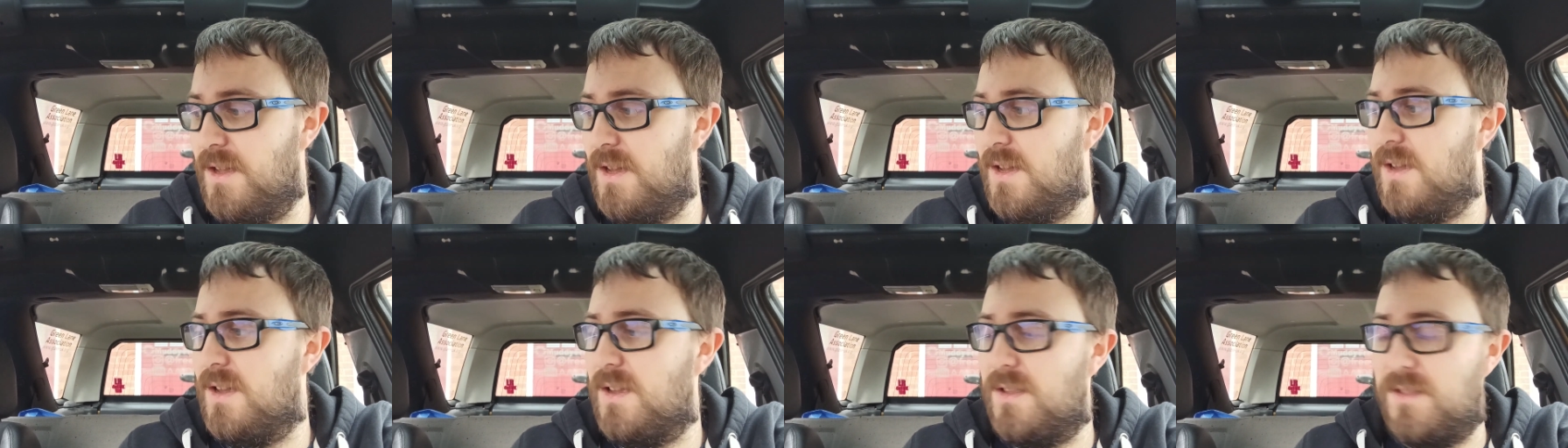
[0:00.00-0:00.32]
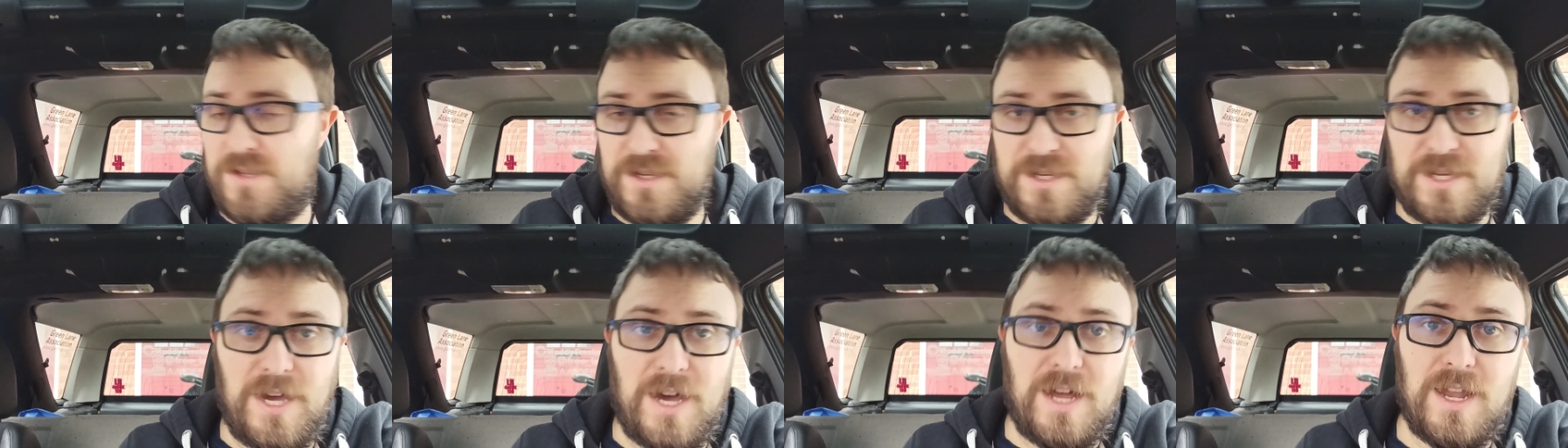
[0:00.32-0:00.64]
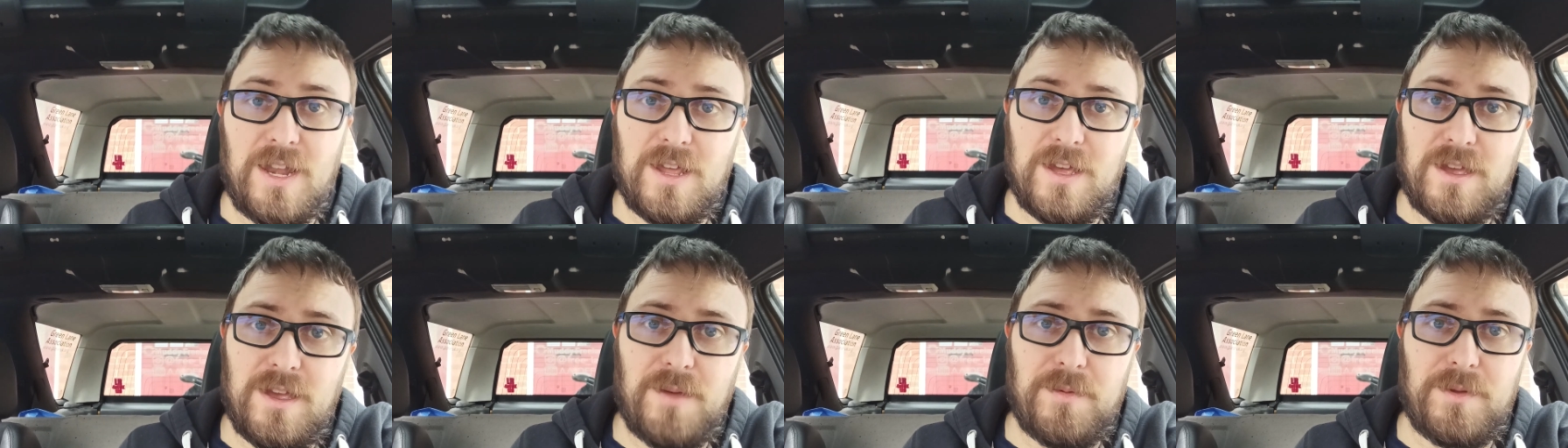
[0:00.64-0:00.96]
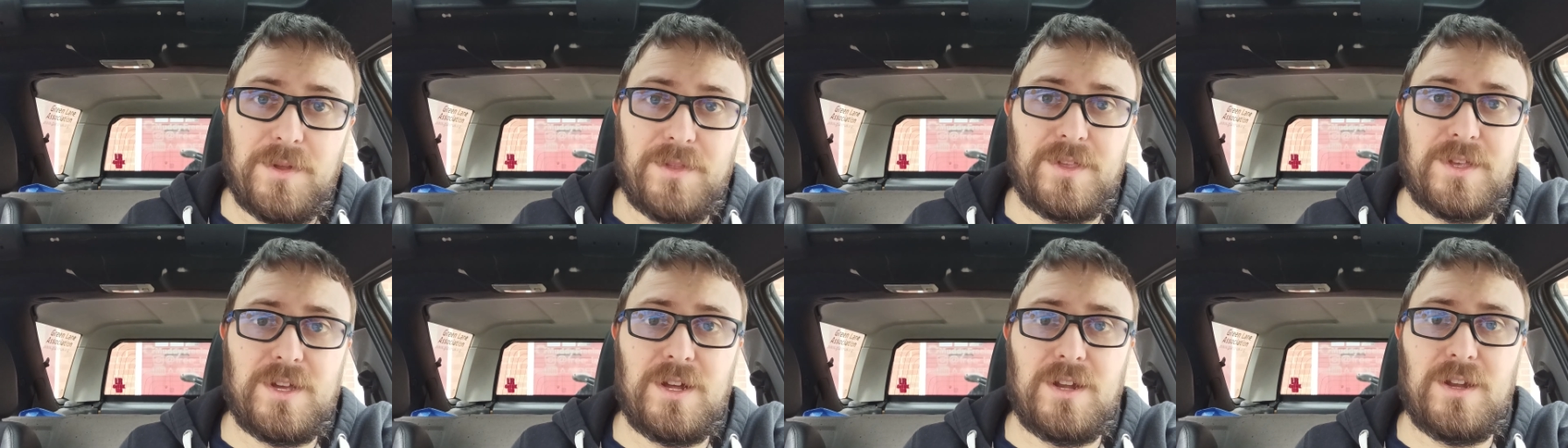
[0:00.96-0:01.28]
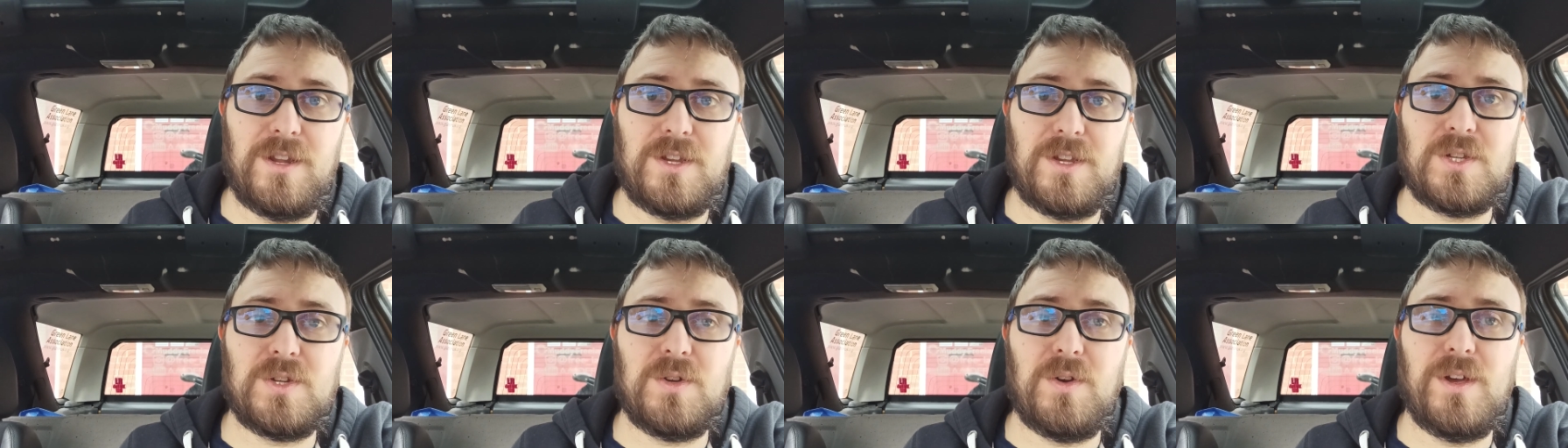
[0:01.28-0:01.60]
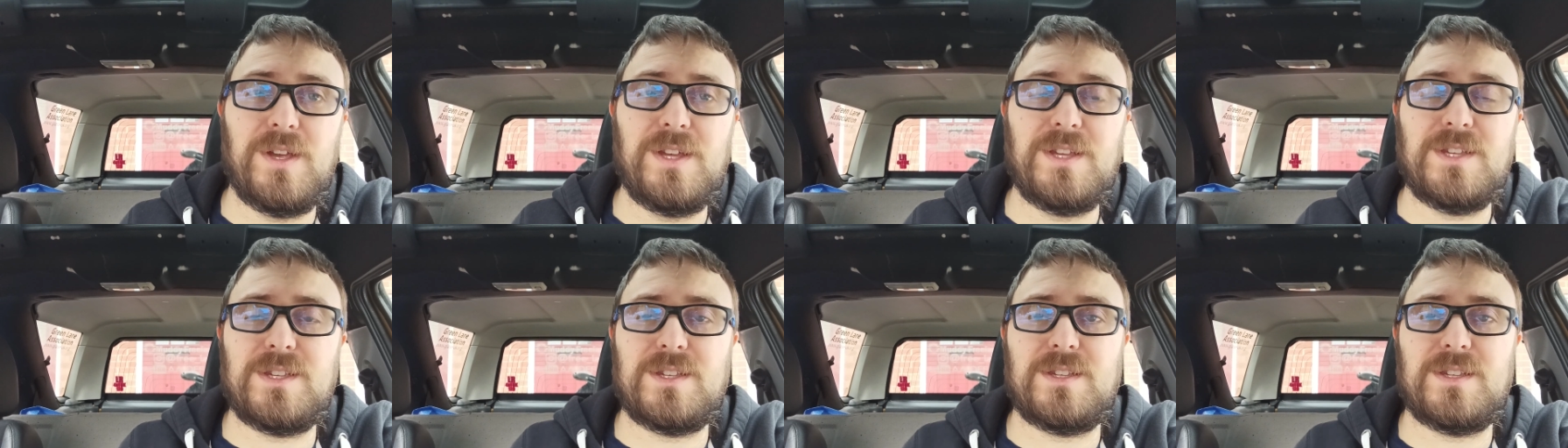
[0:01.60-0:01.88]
the colour, I hope you like the colour choice.